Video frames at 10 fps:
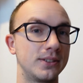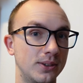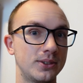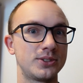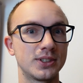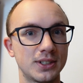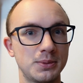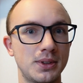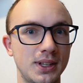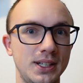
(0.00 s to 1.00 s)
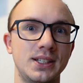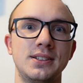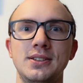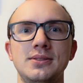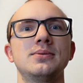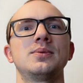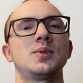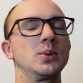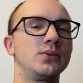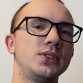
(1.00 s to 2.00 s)
know what you're going to be thinking.
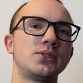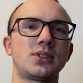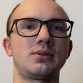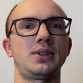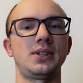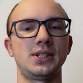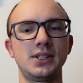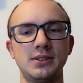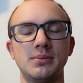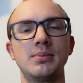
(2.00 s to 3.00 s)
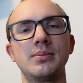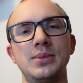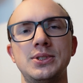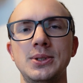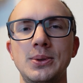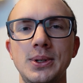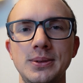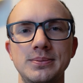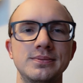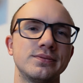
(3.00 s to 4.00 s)
The reviews aren't very good, but you know what?